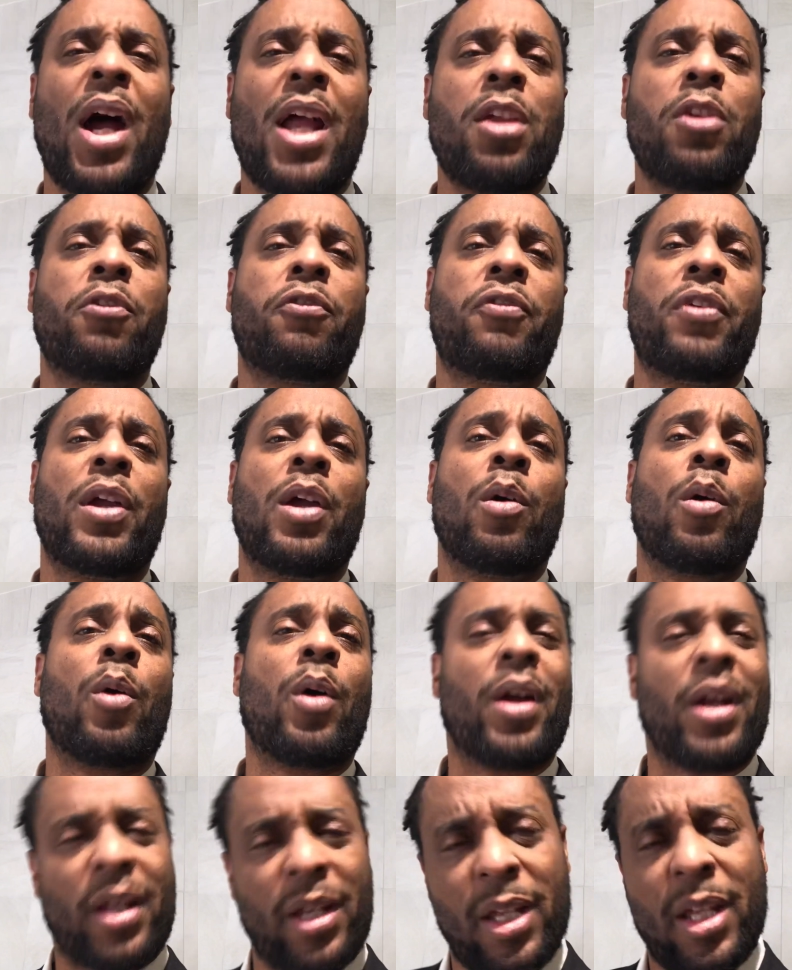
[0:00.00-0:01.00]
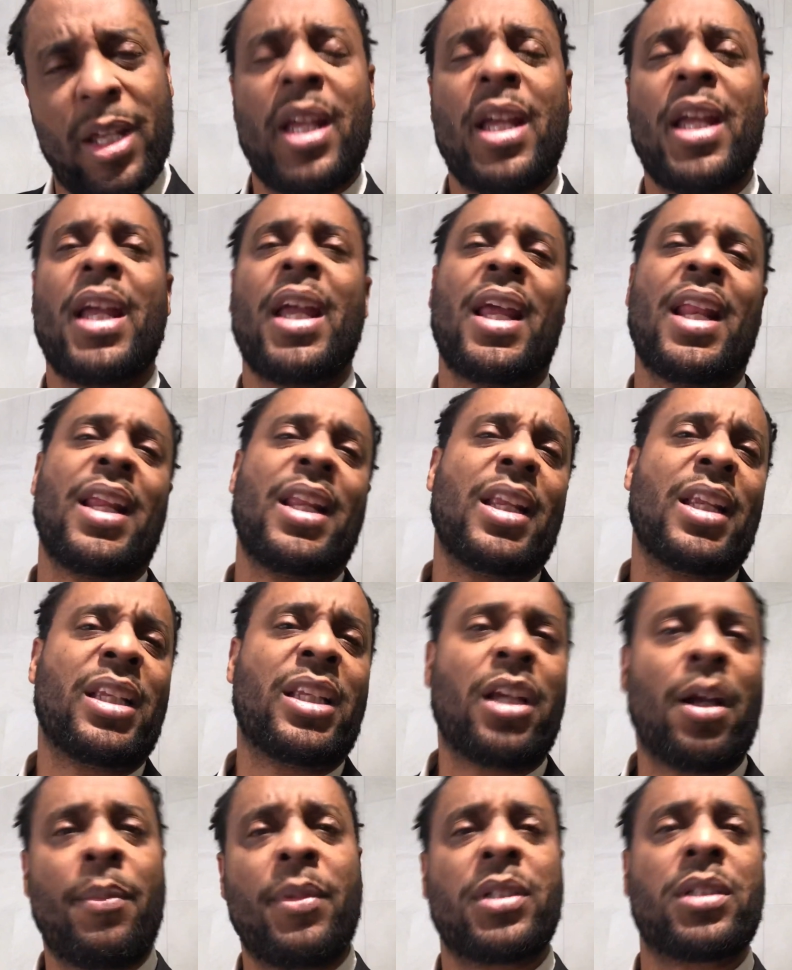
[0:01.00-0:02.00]
you feel and
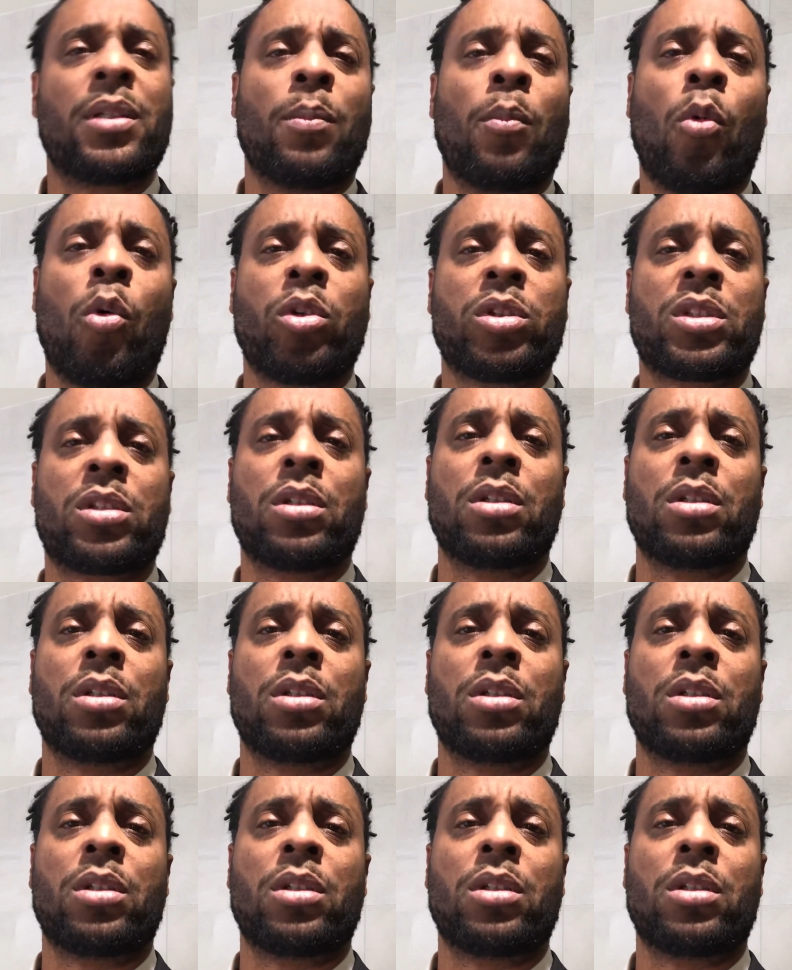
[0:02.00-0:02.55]
tell me some more,